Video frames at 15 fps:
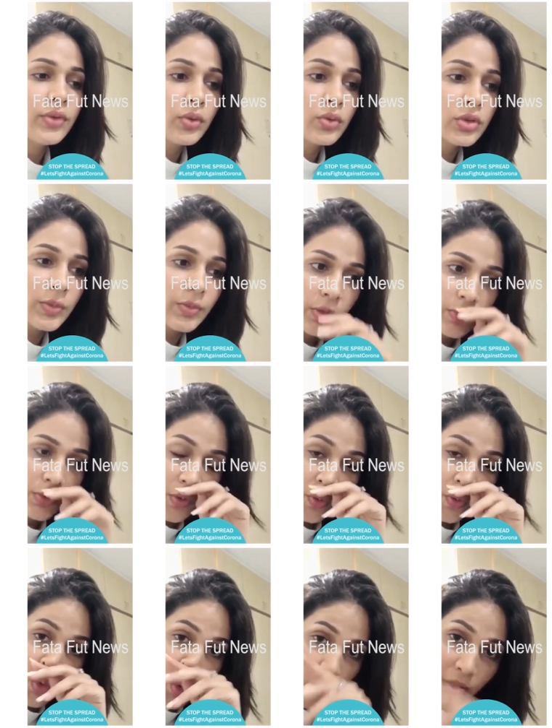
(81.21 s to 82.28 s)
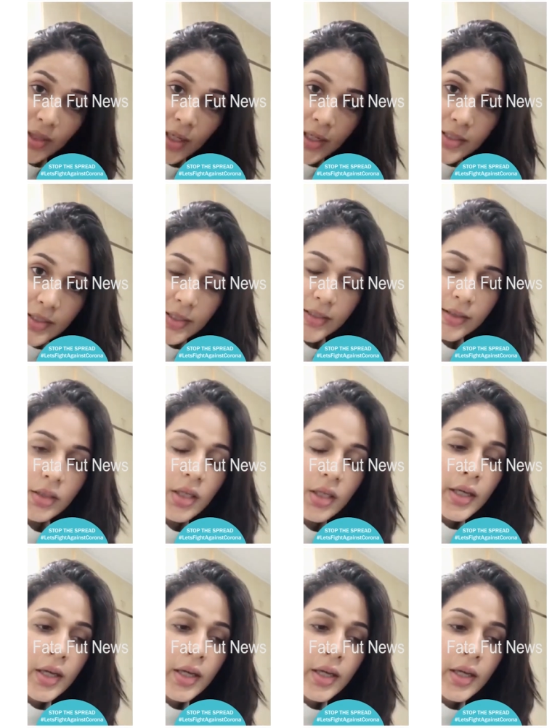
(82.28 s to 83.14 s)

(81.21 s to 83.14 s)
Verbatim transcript: few symptoms of covid-19